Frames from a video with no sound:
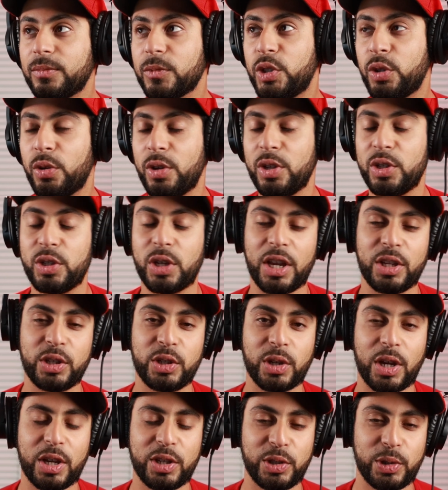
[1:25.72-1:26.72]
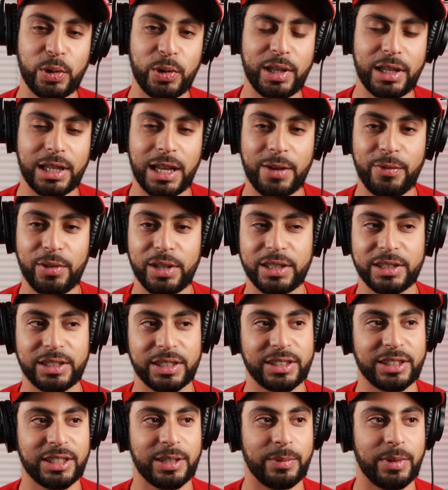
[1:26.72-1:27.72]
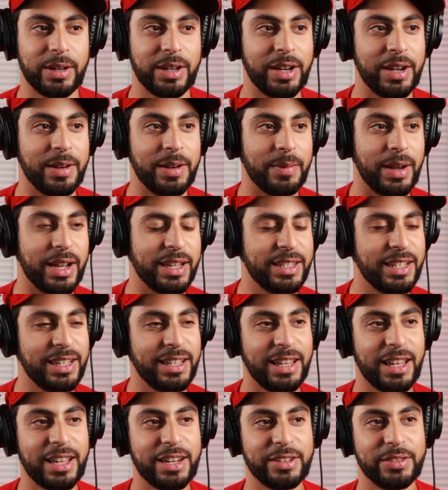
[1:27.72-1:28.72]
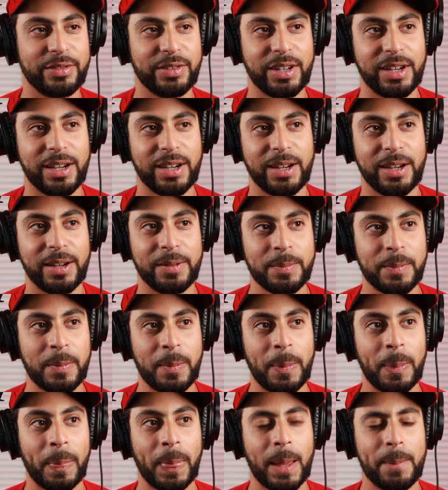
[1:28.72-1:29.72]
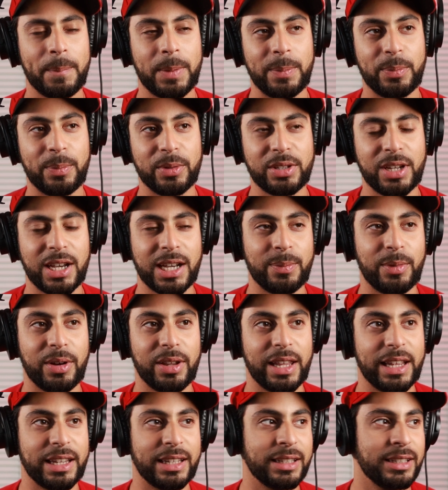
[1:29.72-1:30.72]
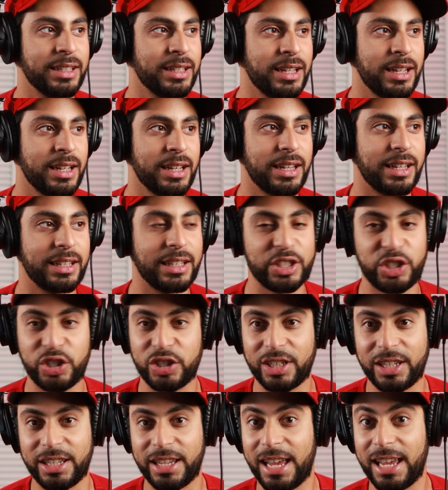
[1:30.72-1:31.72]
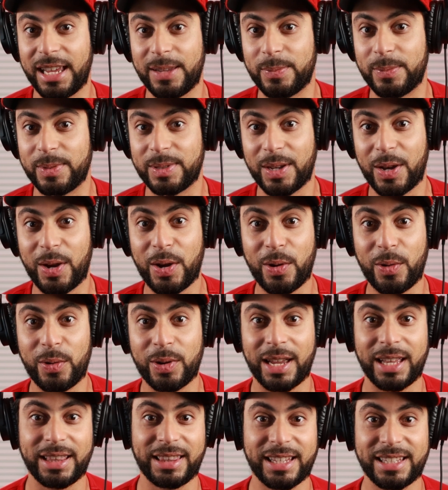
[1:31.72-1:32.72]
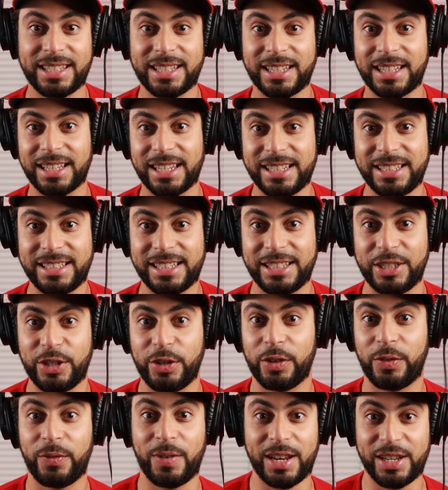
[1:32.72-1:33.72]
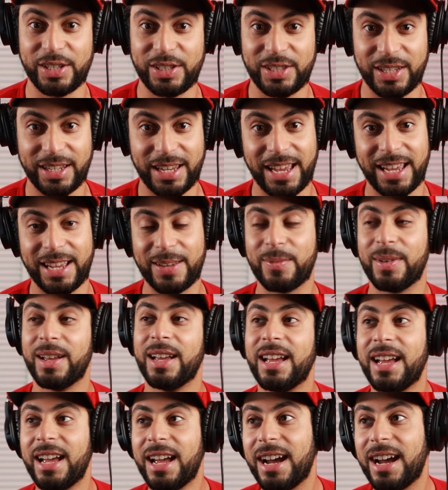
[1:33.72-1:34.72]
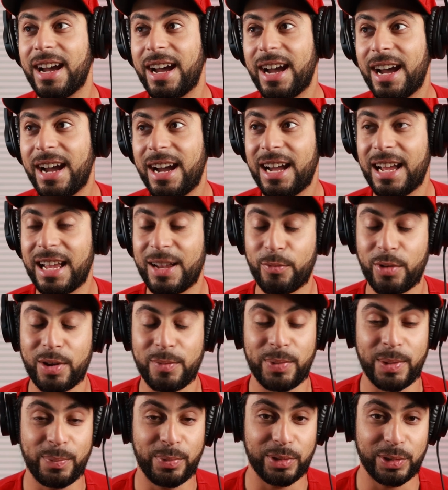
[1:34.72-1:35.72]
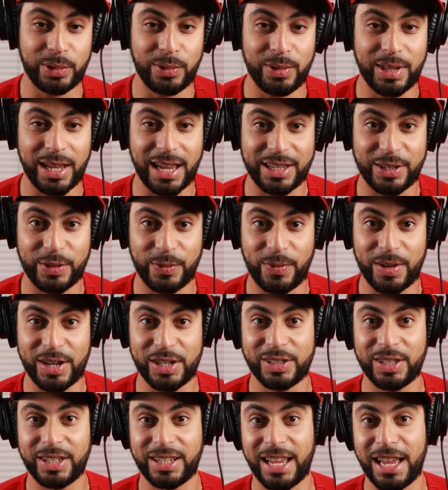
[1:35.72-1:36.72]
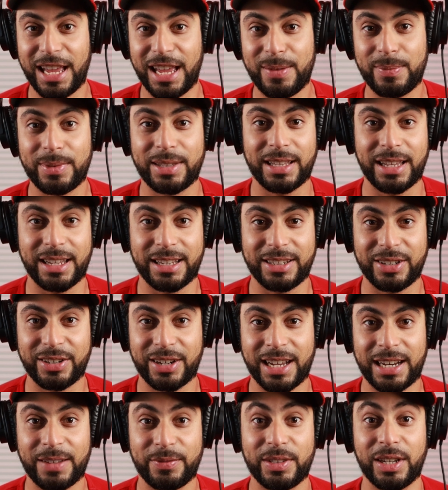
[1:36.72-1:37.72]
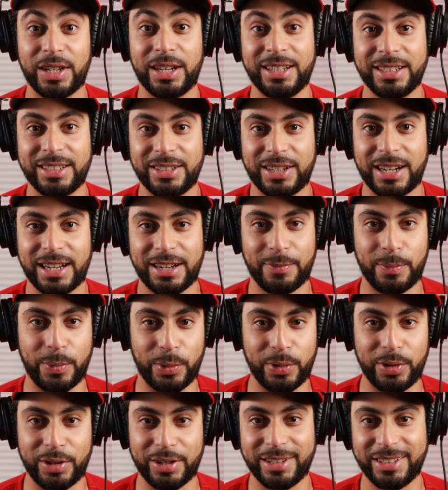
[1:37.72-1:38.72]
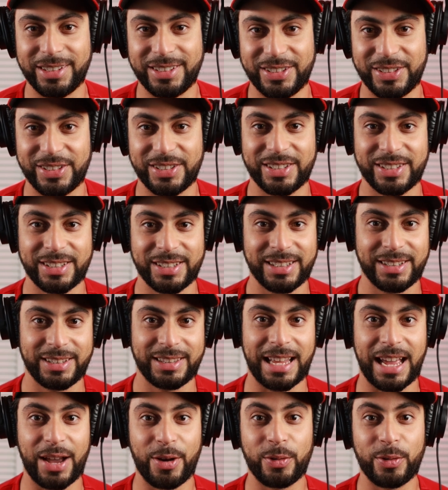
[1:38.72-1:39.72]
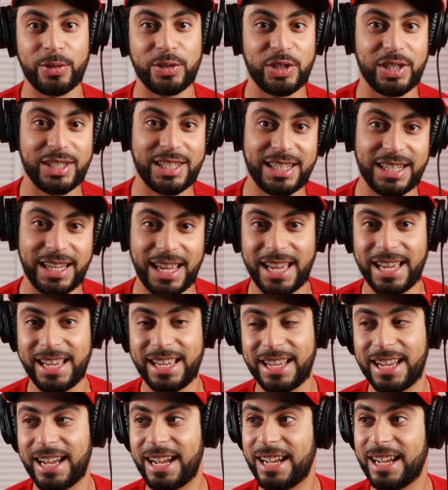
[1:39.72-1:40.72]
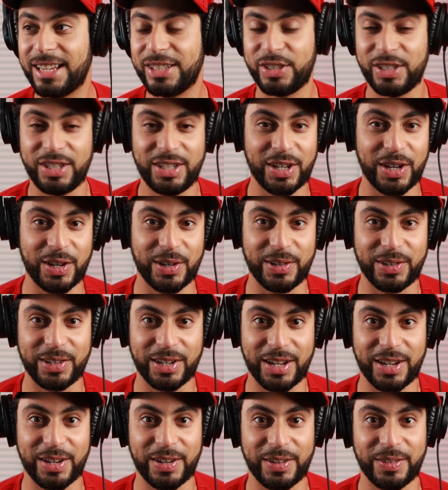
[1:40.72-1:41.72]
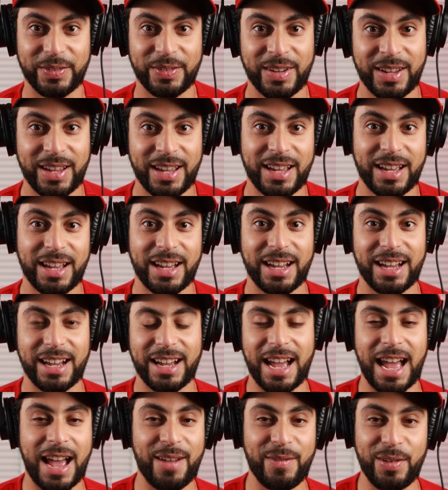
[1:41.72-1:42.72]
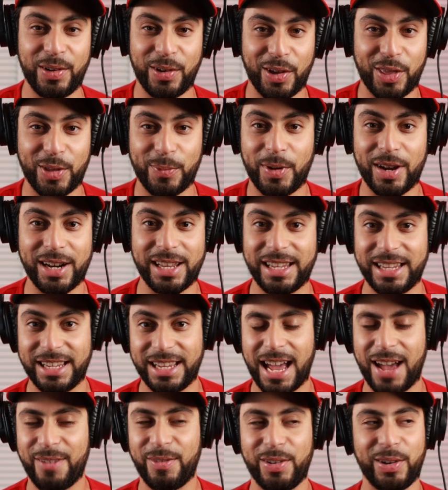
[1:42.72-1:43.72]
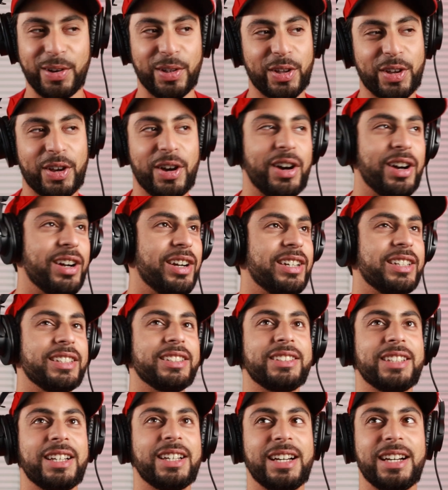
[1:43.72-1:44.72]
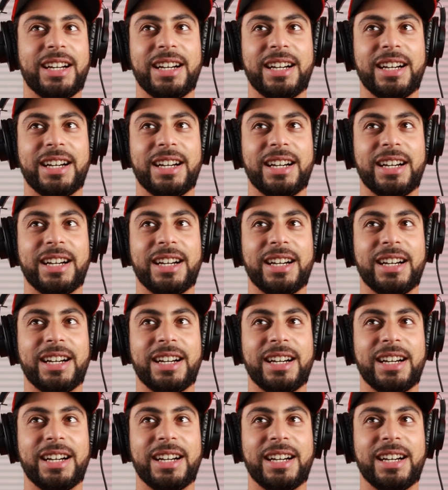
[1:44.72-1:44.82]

So enjoy the leveling system. I see a lot of people talk about like glitches in games. Oh, get this glitch and you're finished the game. And when people do that, you finish the game and then you're kind of done. You're kind of bored. You just, that old GTA cheat code of having all the money, having all the cars,